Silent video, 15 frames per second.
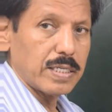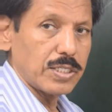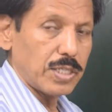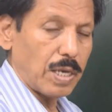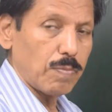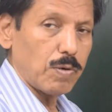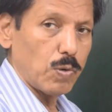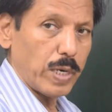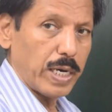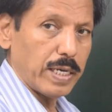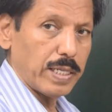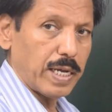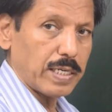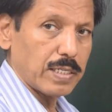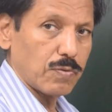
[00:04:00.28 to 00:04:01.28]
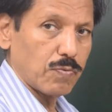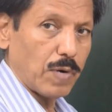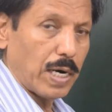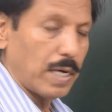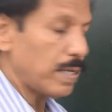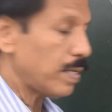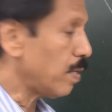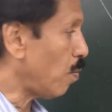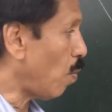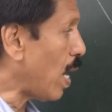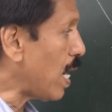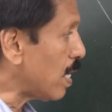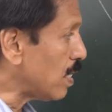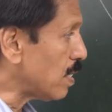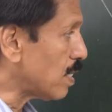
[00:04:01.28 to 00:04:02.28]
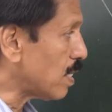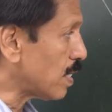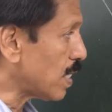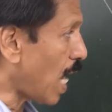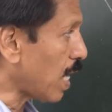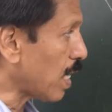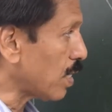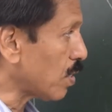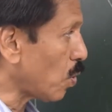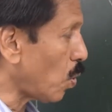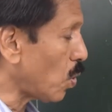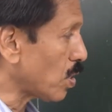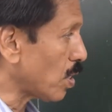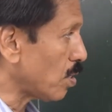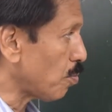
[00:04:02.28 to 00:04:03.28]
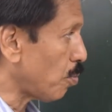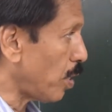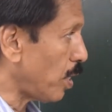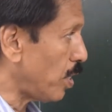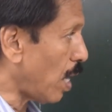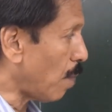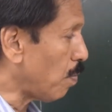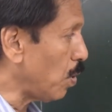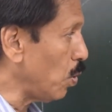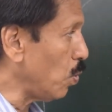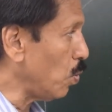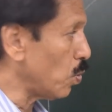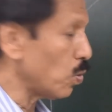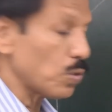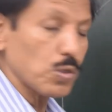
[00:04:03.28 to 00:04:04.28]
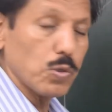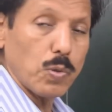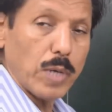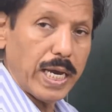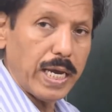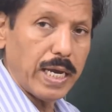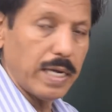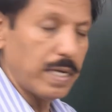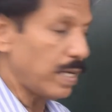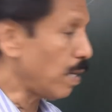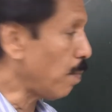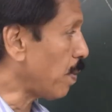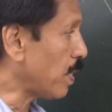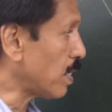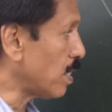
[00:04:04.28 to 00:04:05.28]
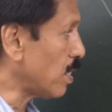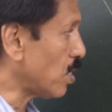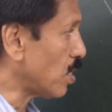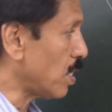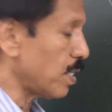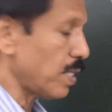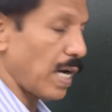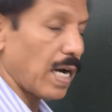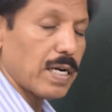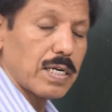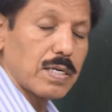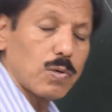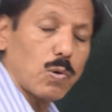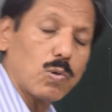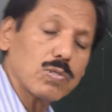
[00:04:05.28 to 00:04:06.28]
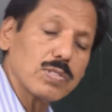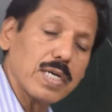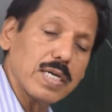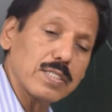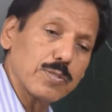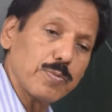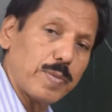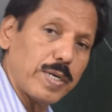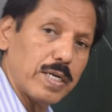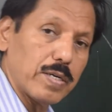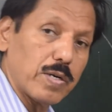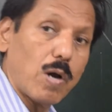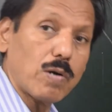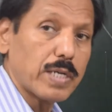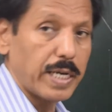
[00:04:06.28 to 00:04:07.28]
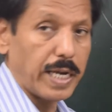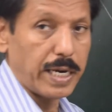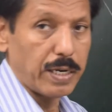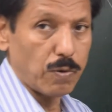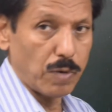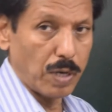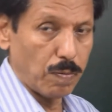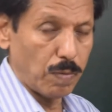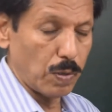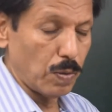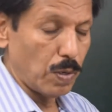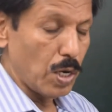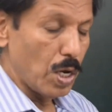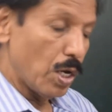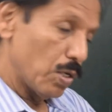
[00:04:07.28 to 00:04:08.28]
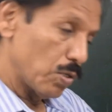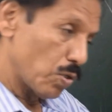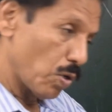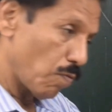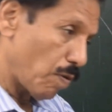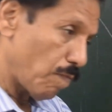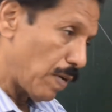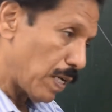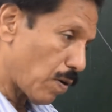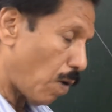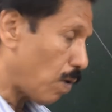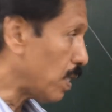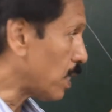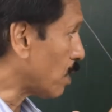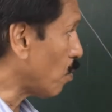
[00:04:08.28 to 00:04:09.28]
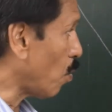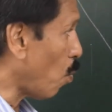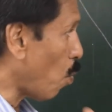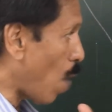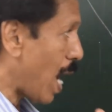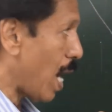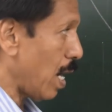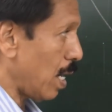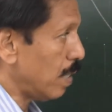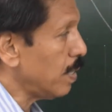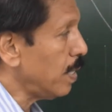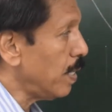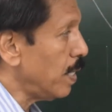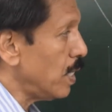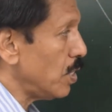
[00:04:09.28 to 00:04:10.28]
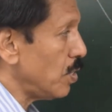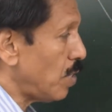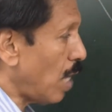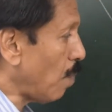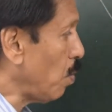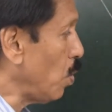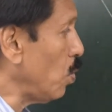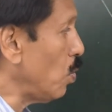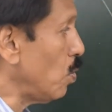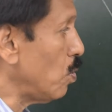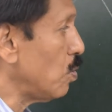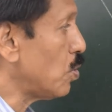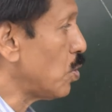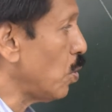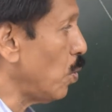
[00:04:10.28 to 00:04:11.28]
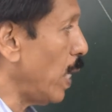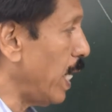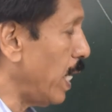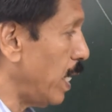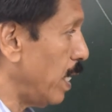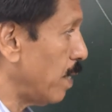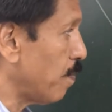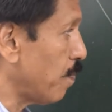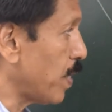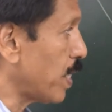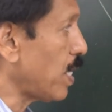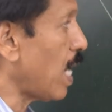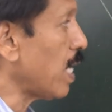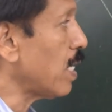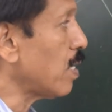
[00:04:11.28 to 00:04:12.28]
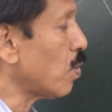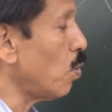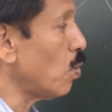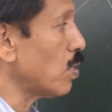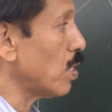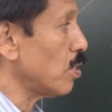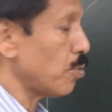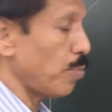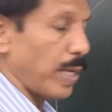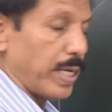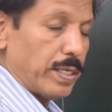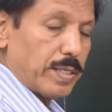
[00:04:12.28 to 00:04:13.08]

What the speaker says: WA, that is WA. What is the target course and speed? W to A represents the target course and speed, not A to W. So we will call it WA, W to A, the target course and speed.